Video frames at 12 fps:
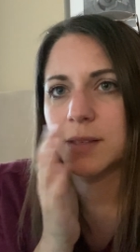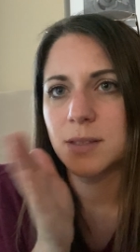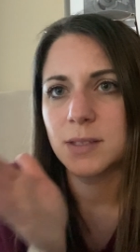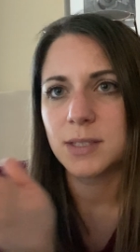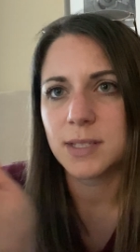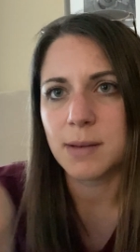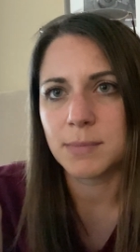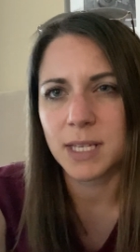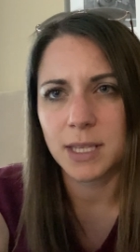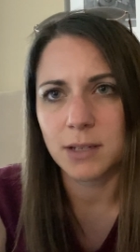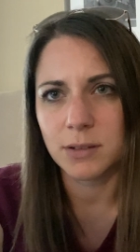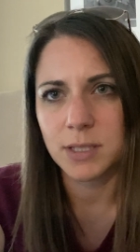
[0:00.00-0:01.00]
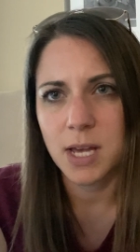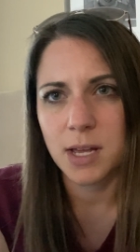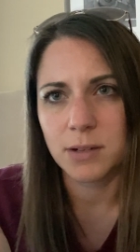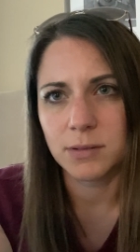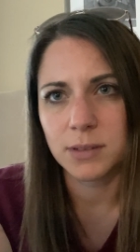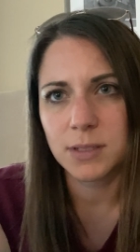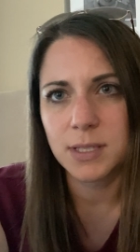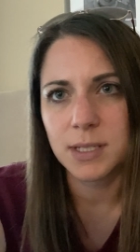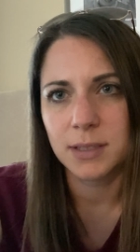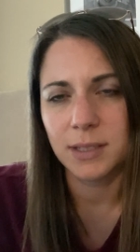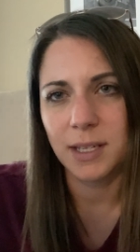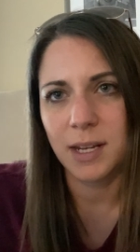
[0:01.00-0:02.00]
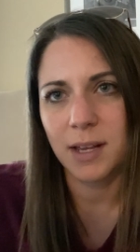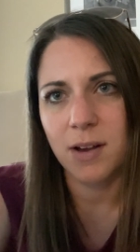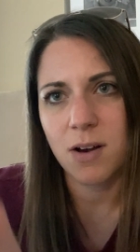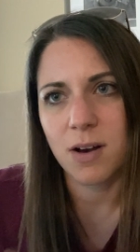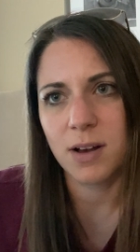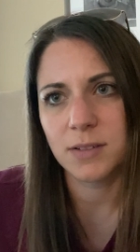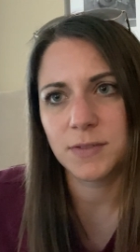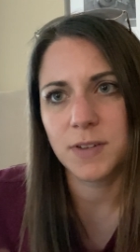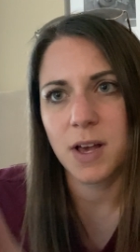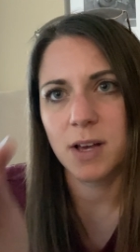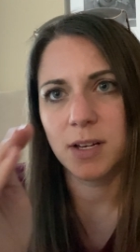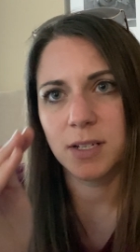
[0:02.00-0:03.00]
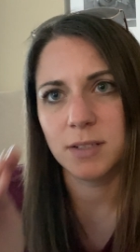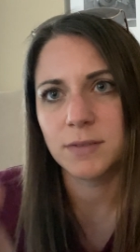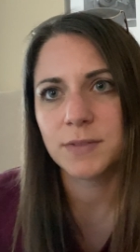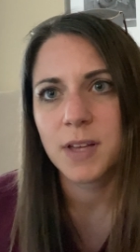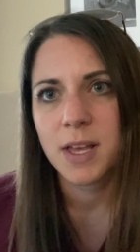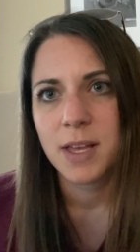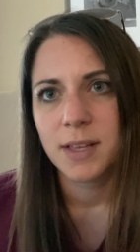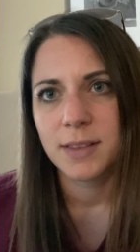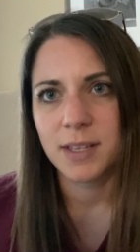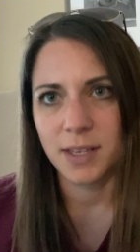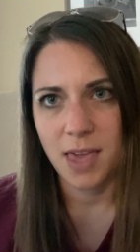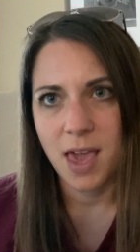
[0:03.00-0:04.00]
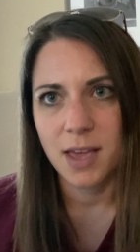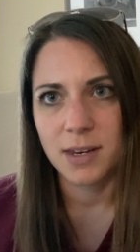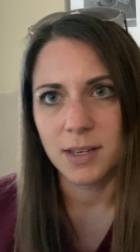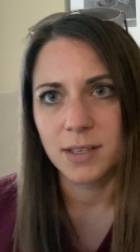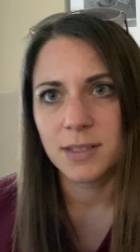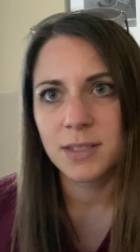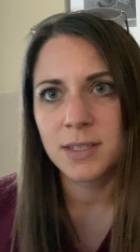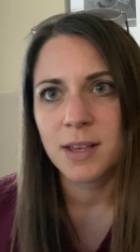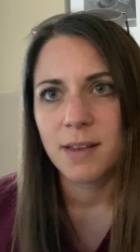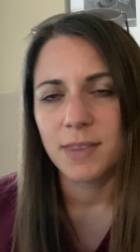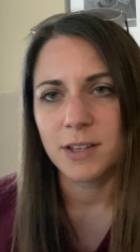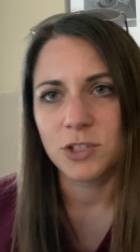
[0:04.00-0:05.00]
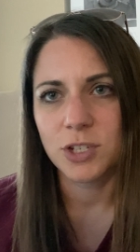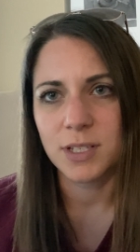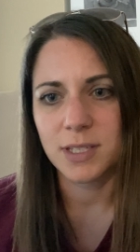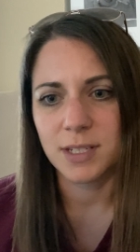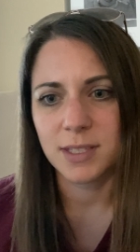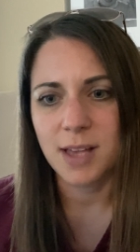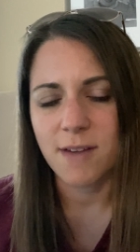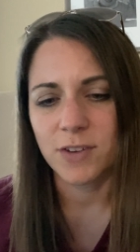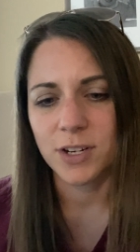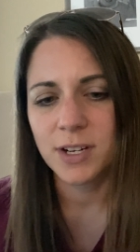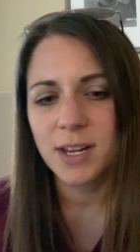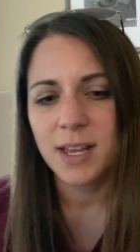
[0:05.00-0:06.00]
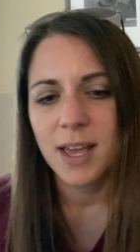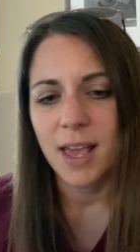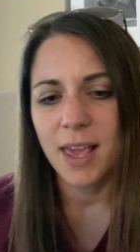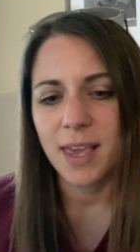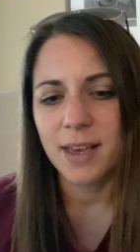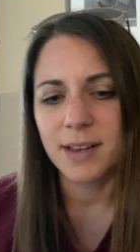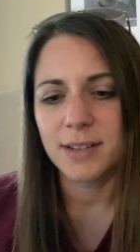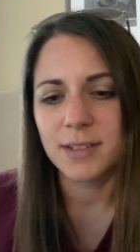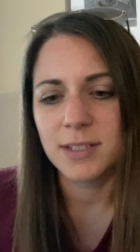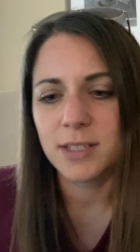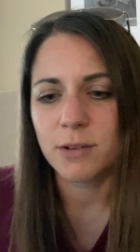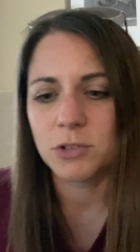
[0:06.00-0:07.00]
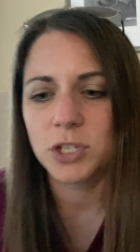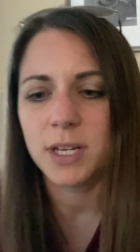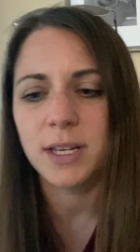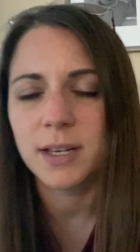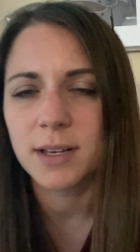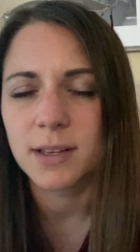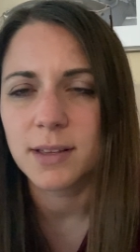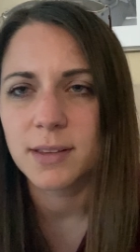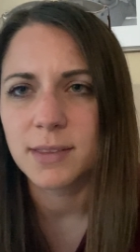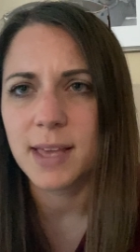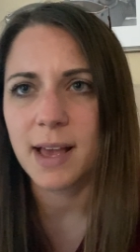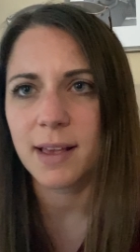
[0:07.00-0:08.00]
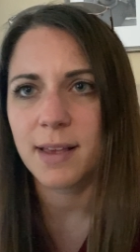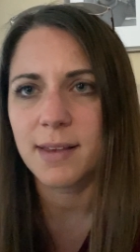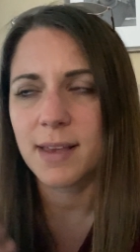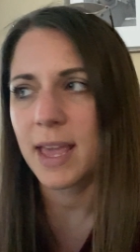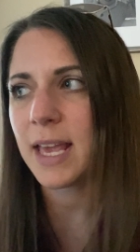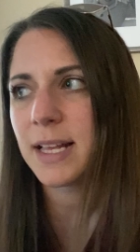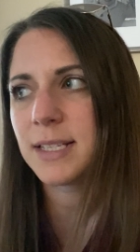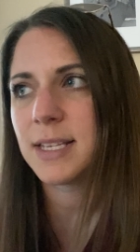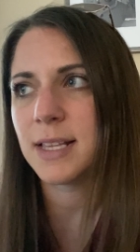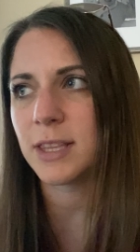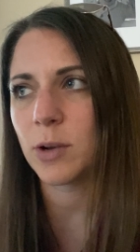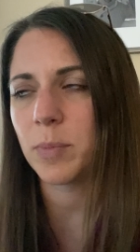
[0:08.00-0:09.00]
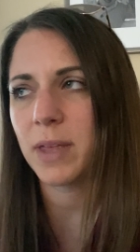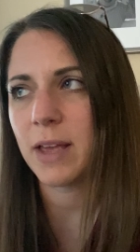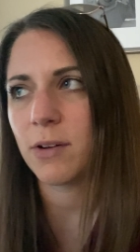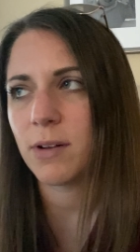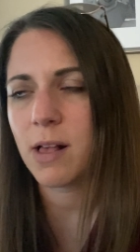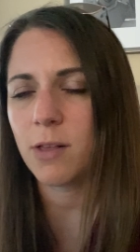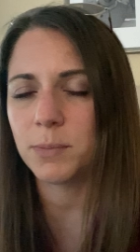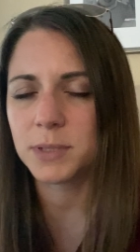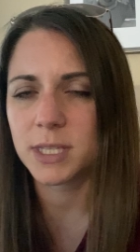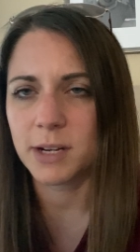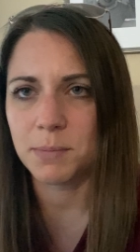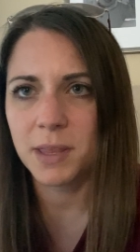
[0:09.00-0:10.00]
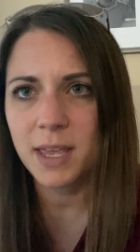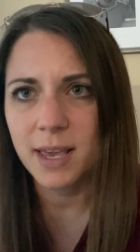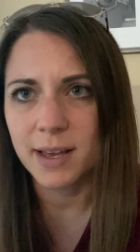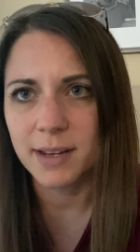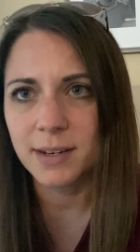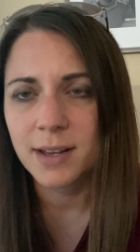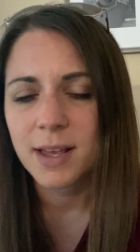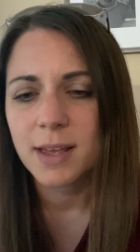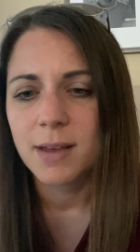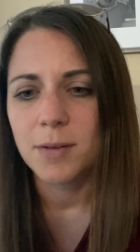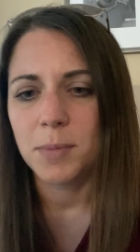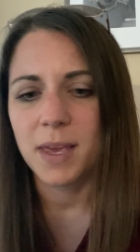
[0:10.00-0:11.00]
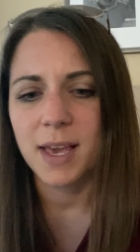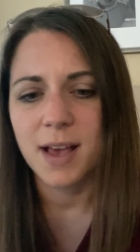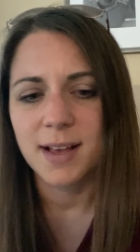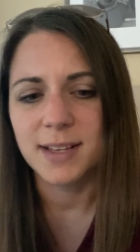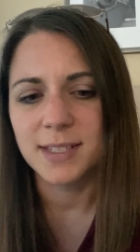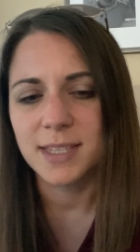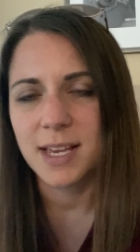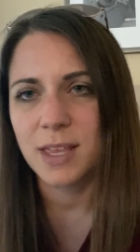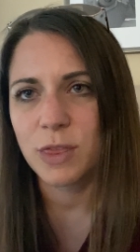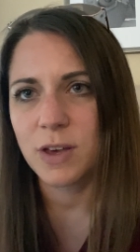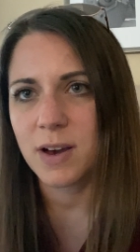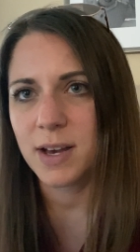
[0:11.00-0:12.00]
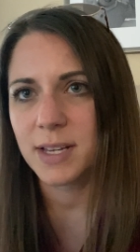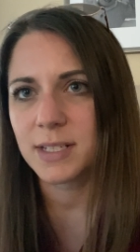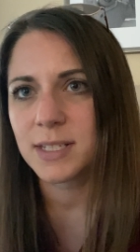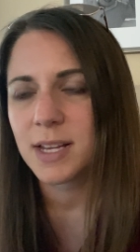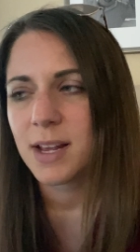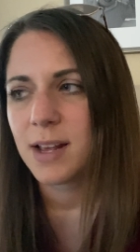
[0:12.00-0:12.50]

some like little tunnels leading off of the canyons that she's discovered. And so that aids in their plan or helps their plan because they thought